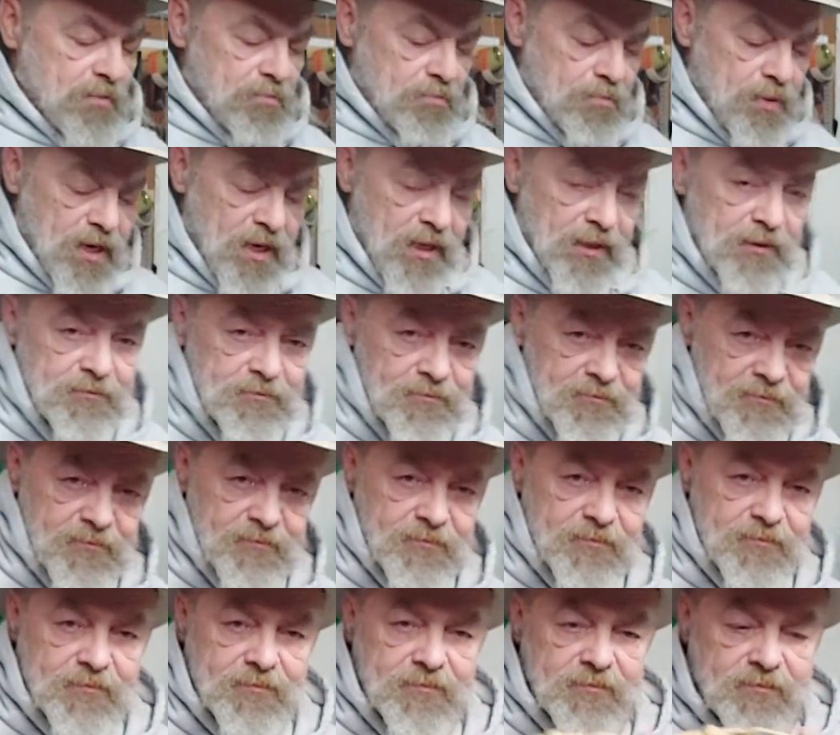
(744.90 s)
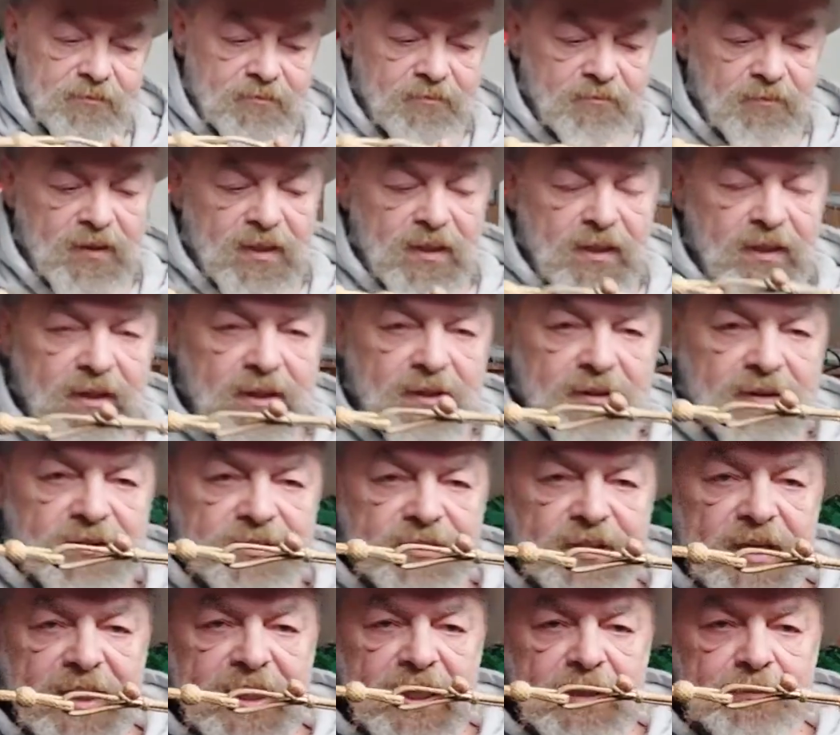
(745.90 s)
But the
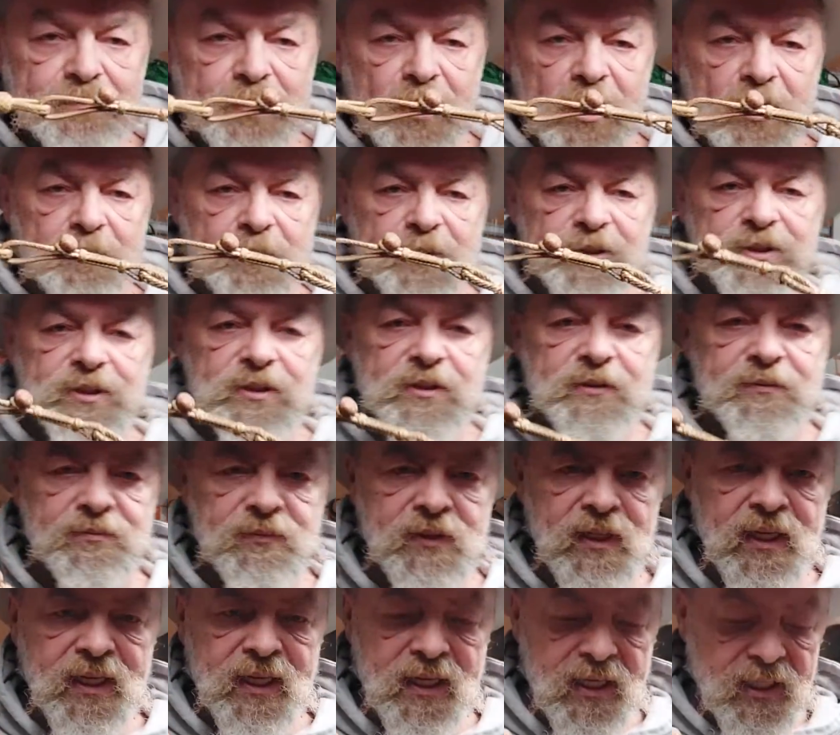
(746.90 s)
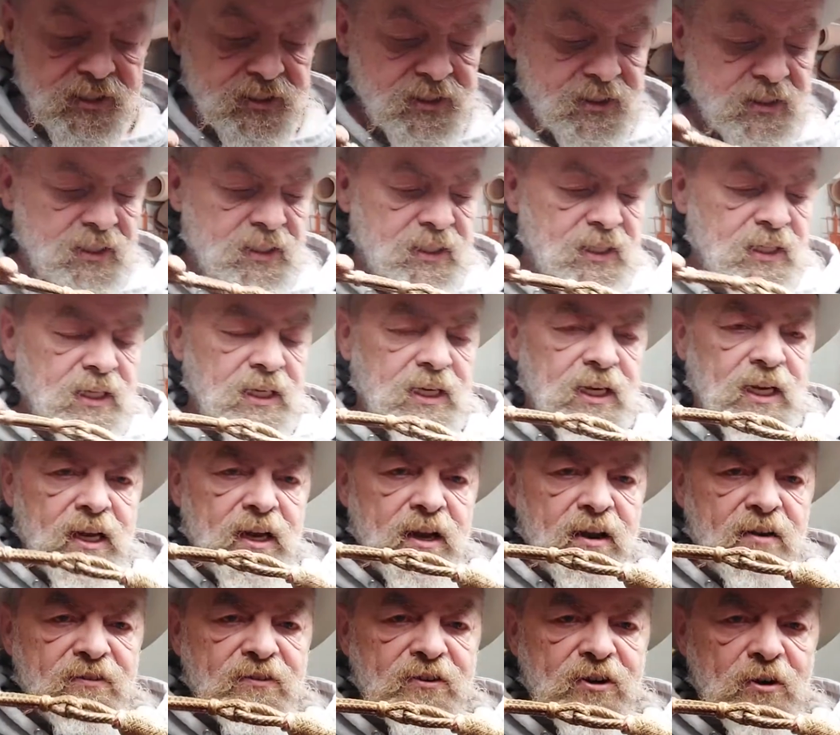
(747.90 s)
second purpose is
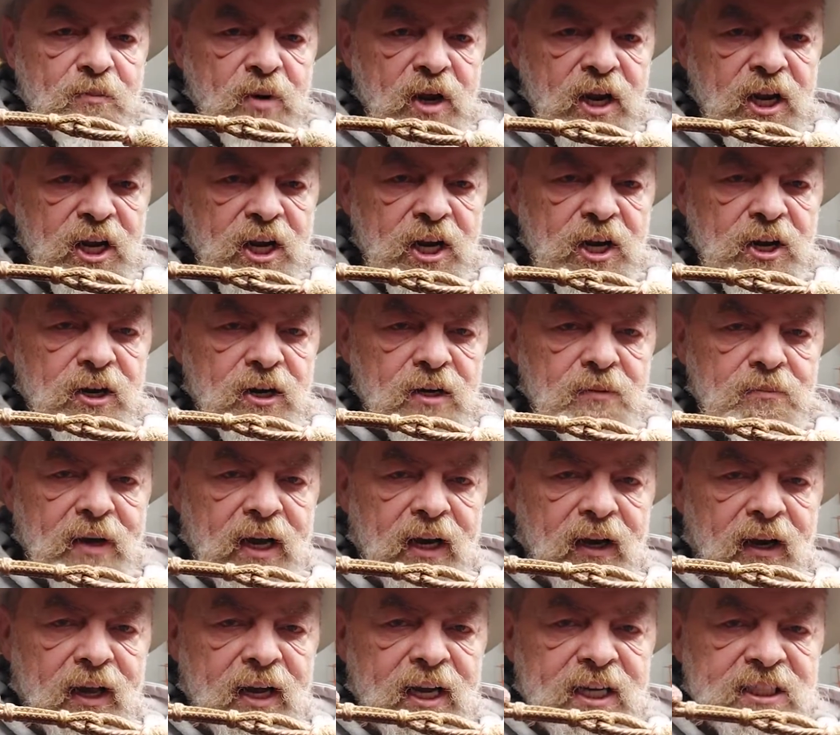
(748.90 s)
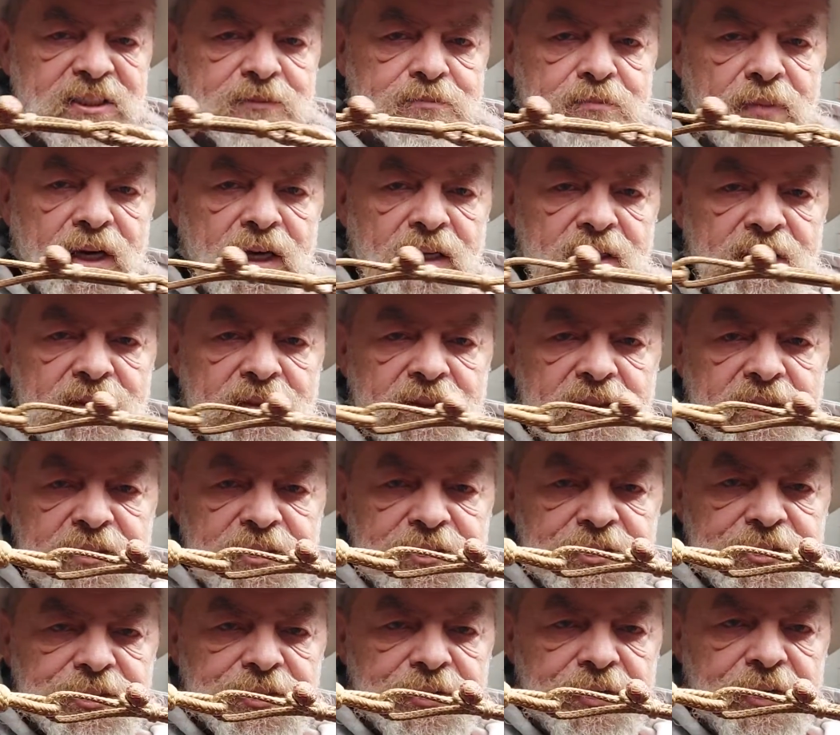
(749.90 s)
from here, my last button,
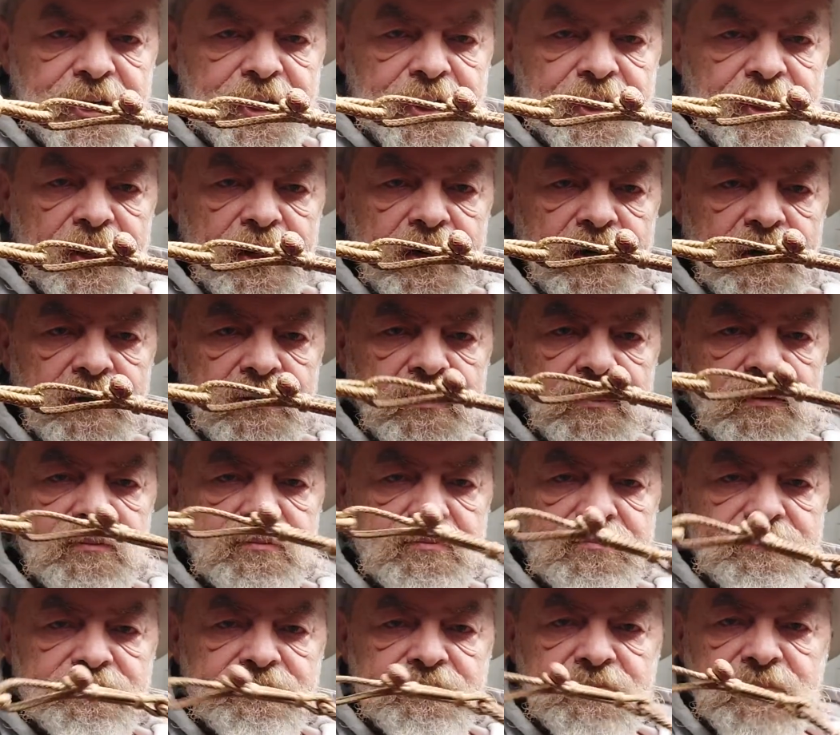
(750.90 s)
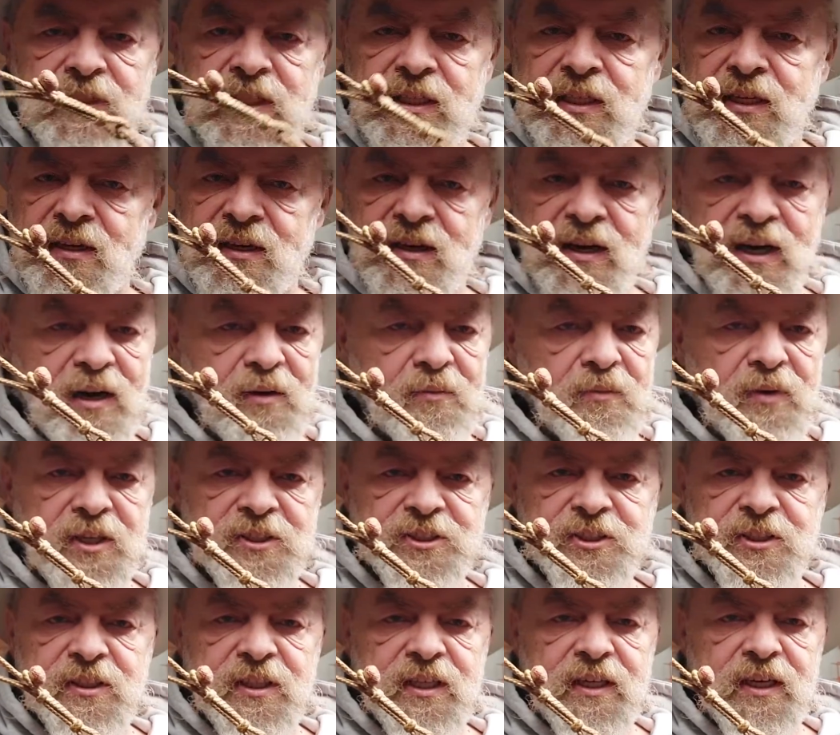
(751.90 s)
to here, I
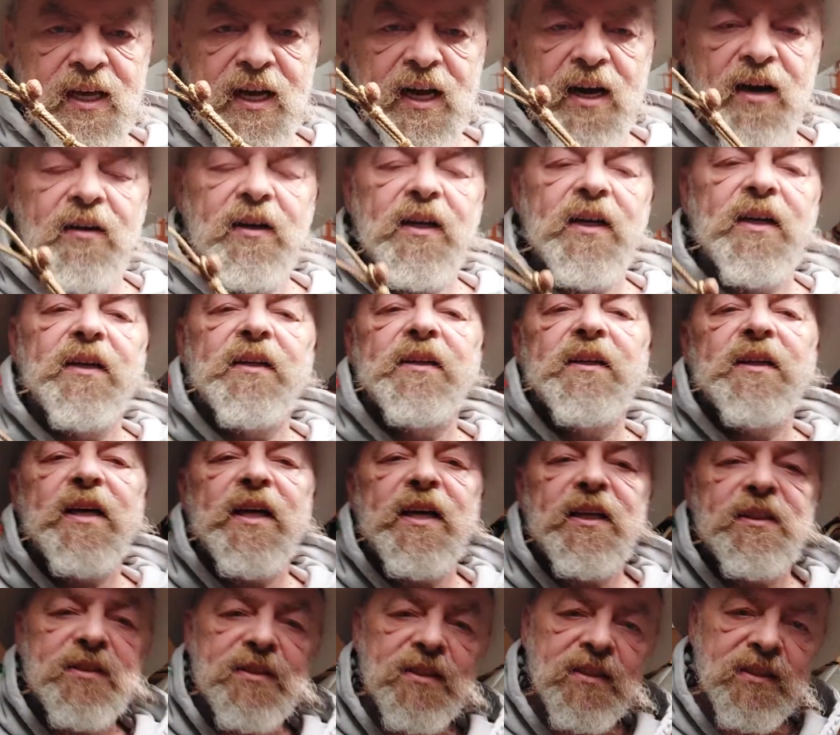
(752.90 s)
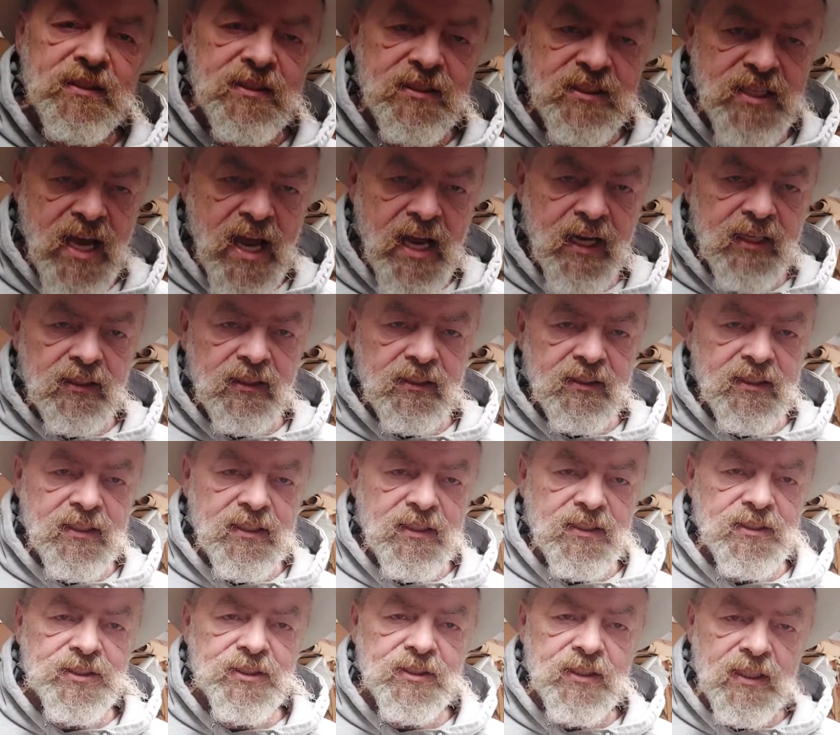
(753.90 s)
measured it out. It's
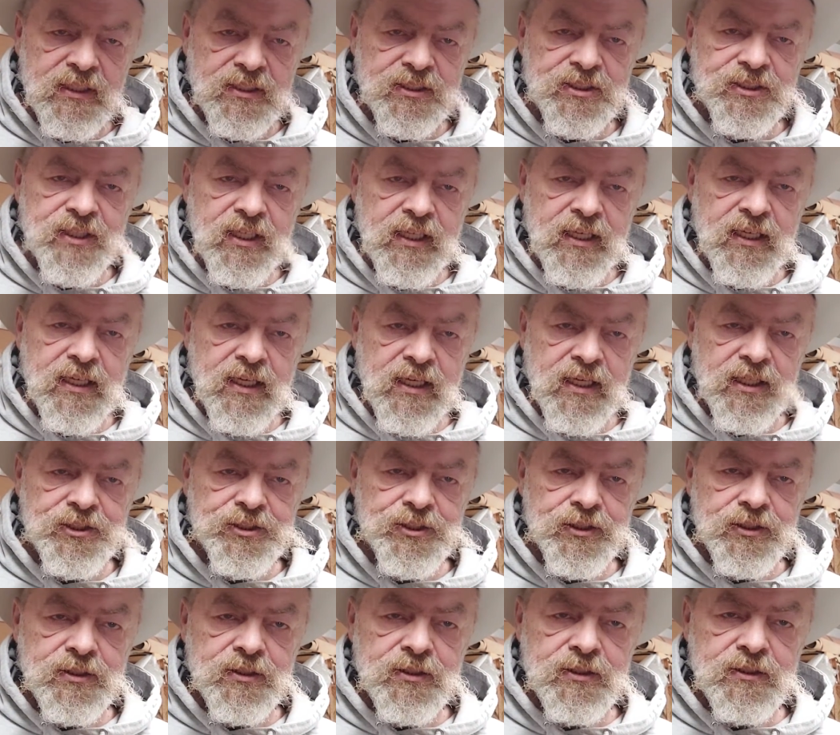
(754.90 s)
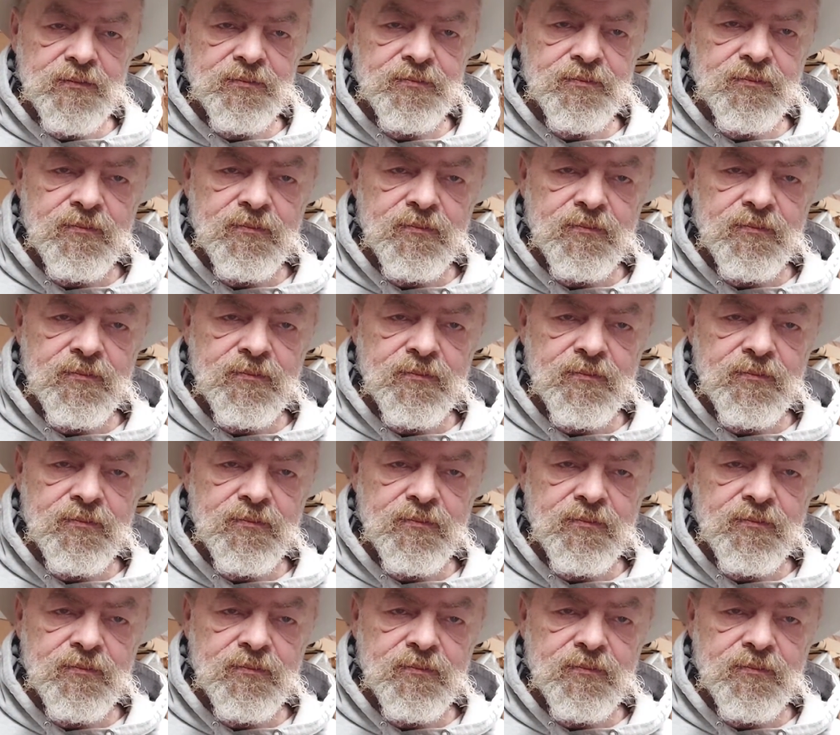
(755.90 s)
exactly 16 inches.